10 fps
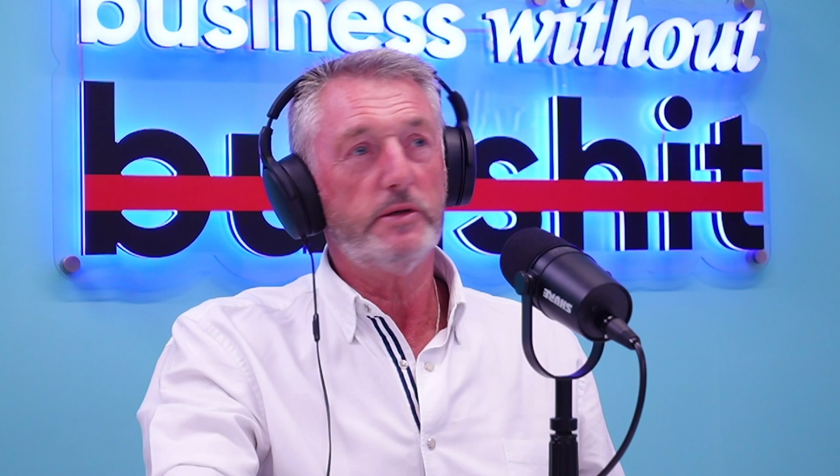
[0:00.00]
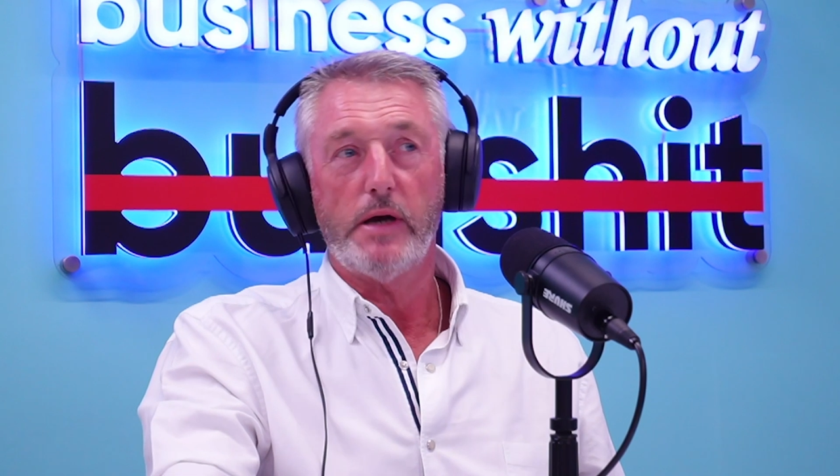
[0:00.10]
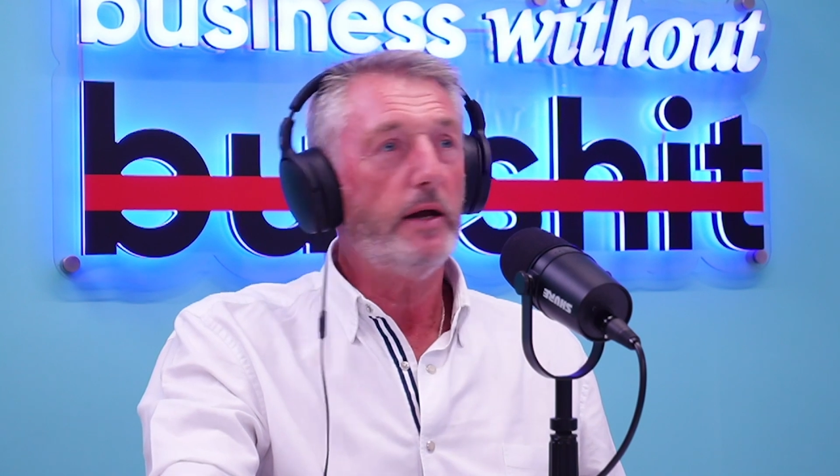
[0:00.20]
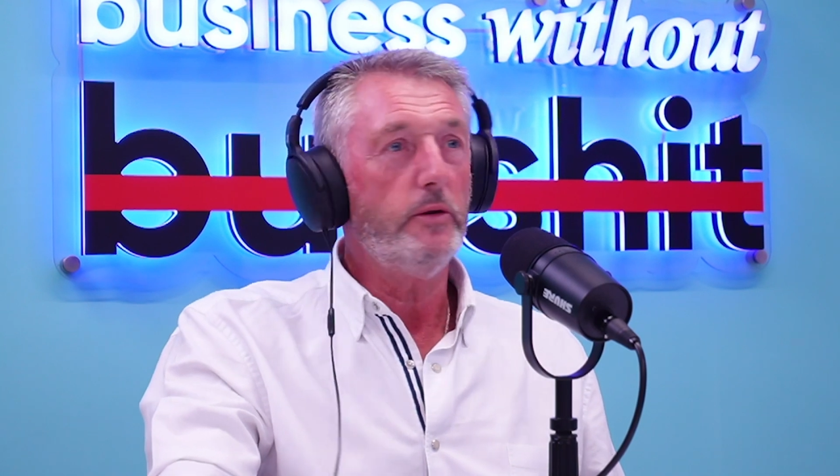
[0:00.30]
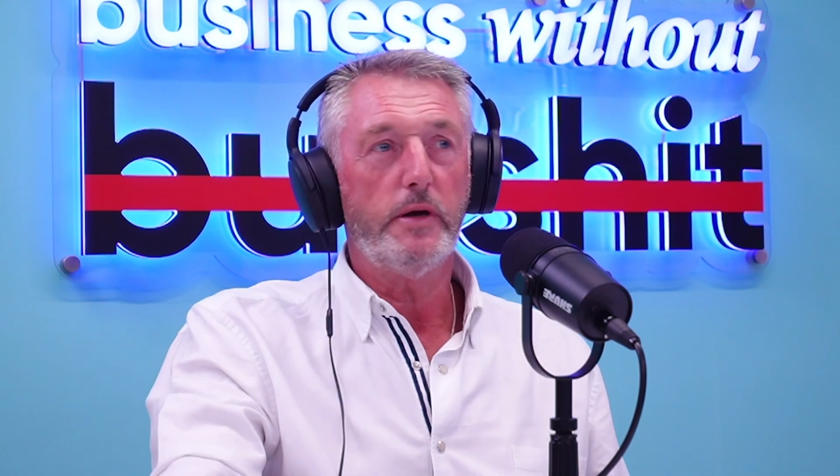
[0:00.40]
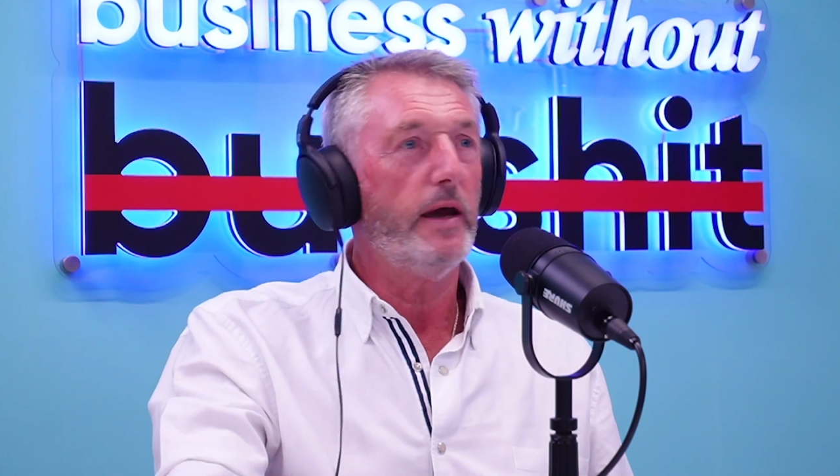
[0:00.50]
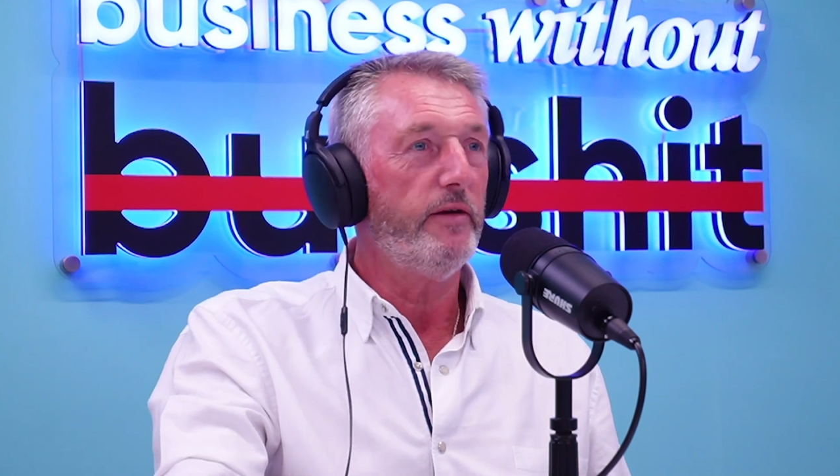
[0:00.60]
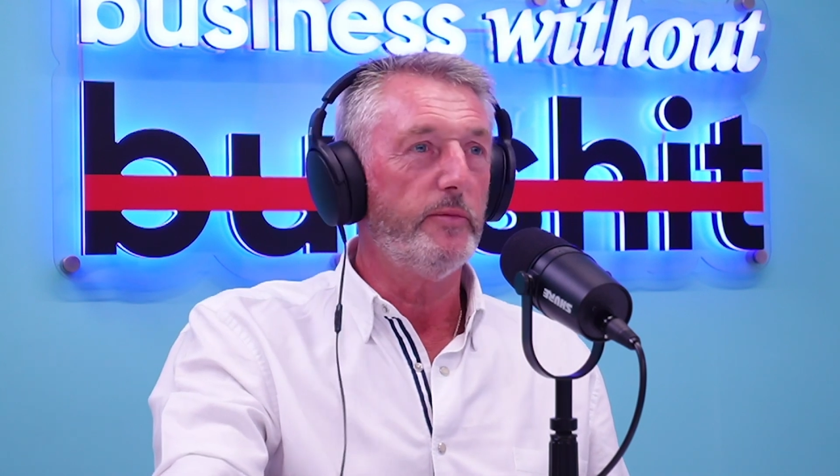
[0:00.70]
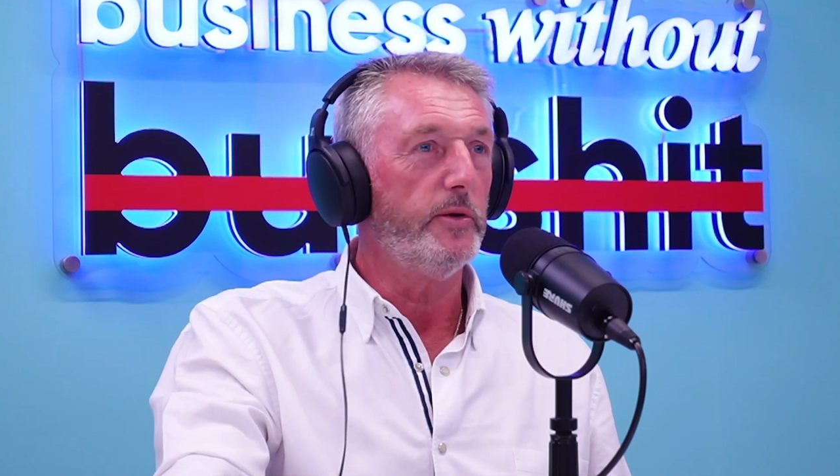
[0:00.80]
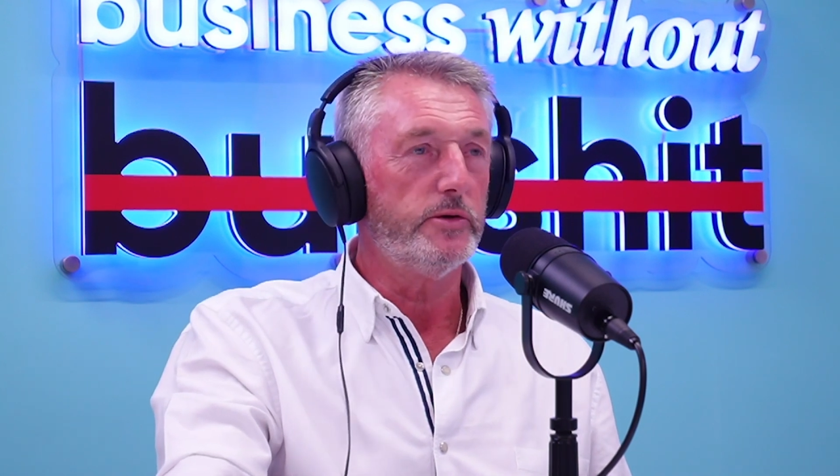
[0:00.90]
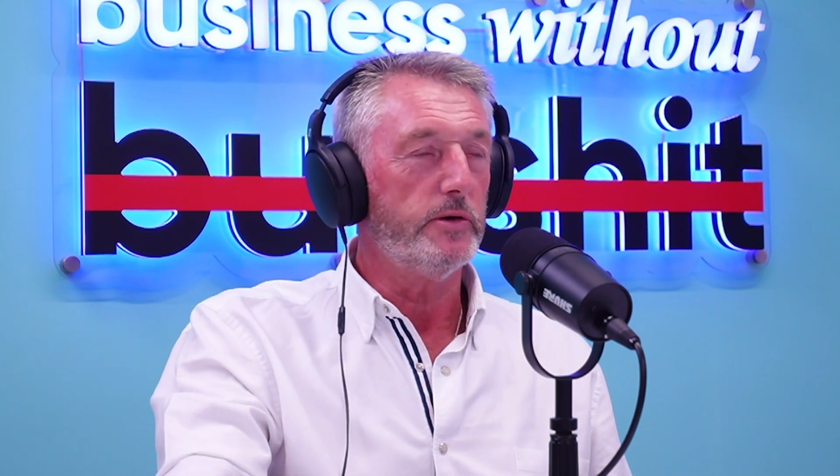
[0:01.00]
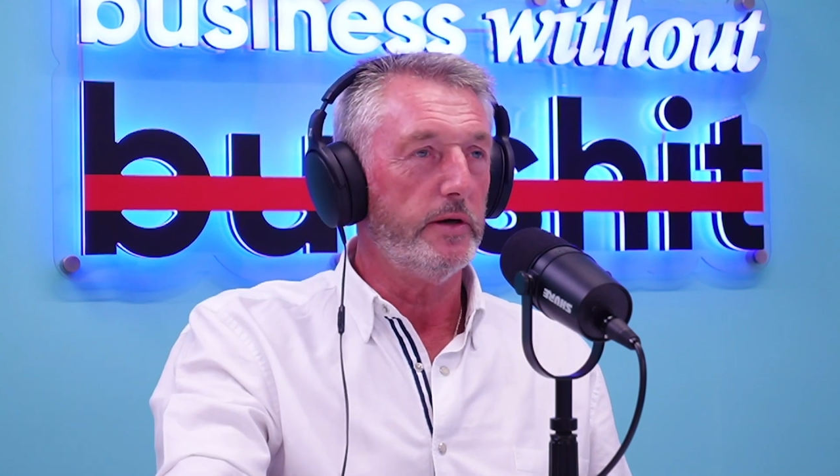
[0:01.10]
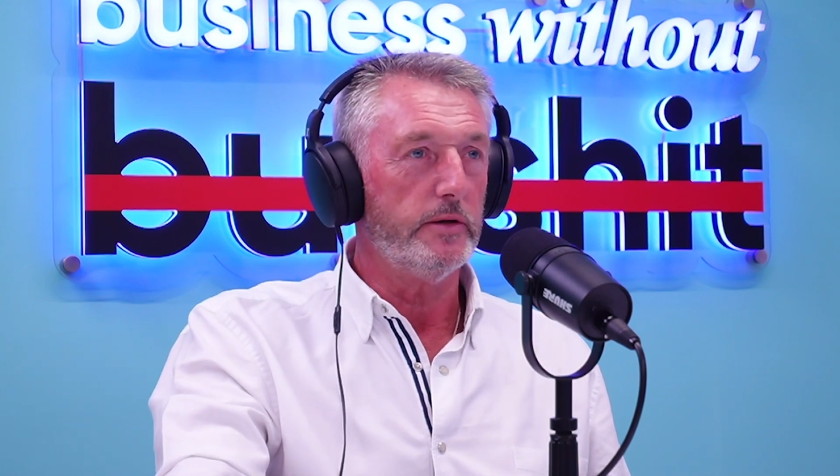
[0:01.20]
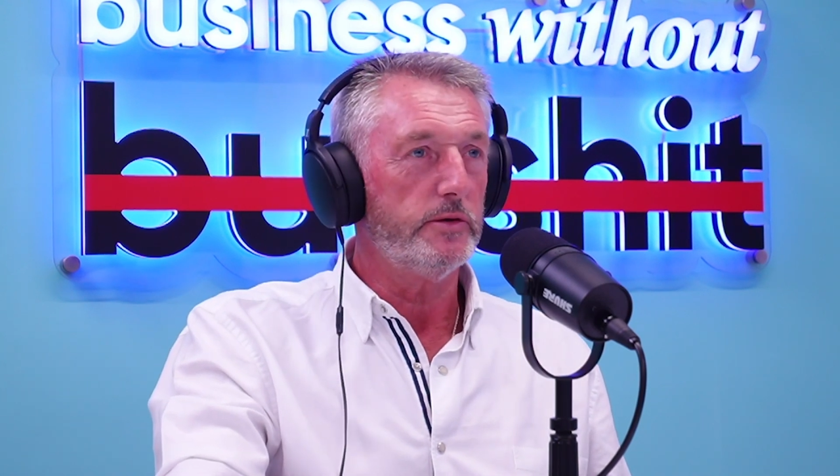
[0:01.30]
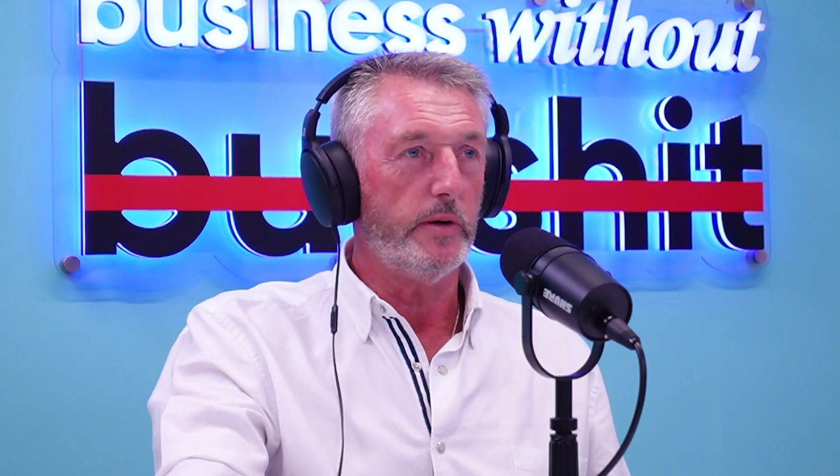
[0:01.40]
Because I don't care if I'm on the train
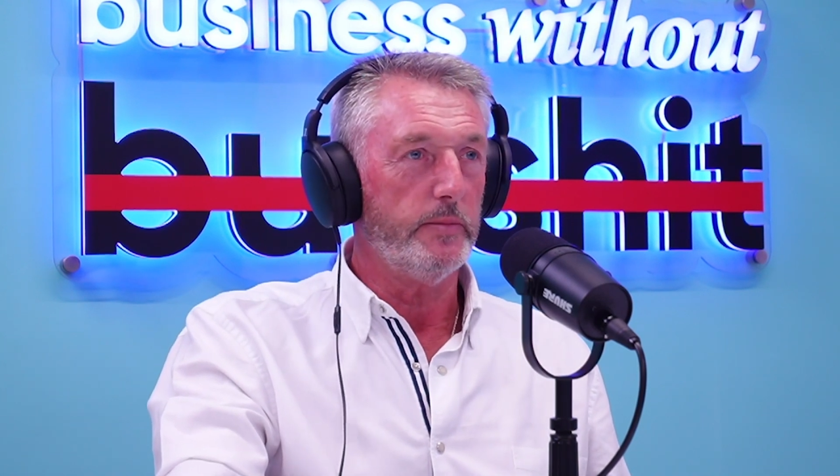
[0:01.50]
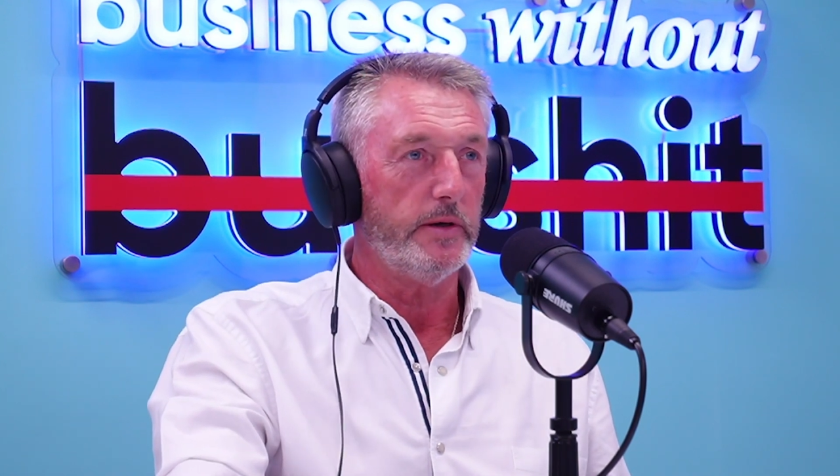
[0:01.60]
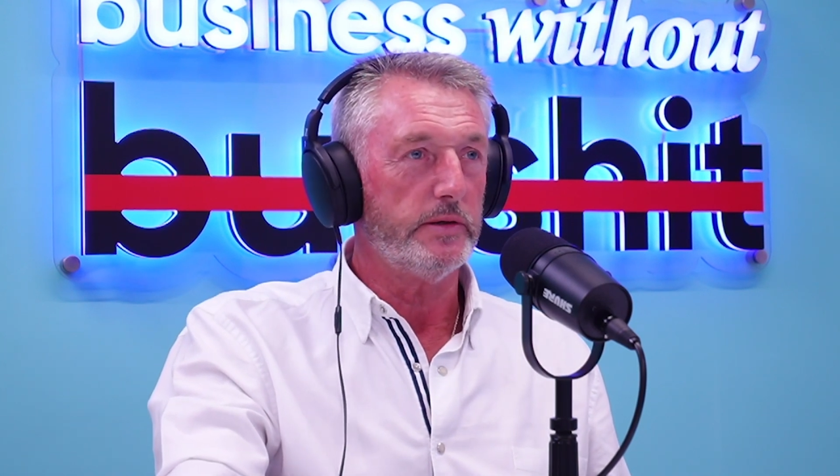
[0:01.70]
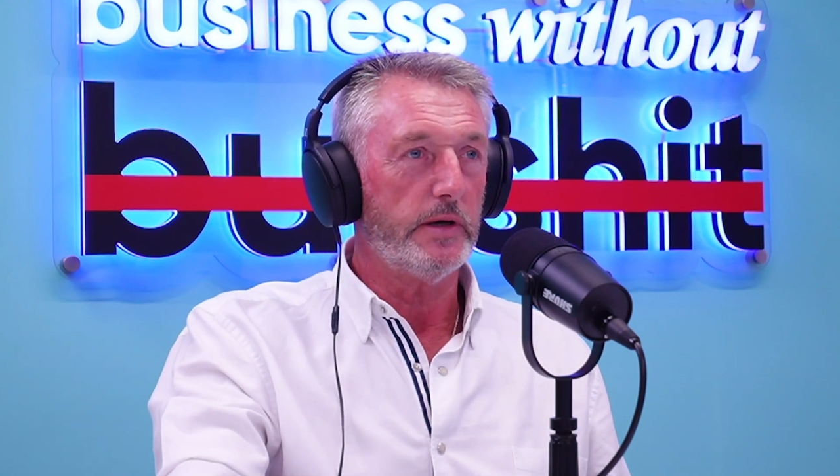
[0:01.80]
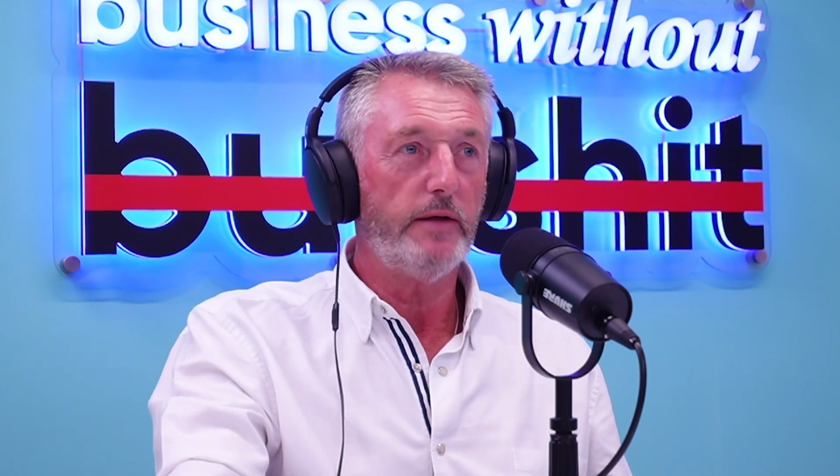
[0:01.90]
another 20 minutes.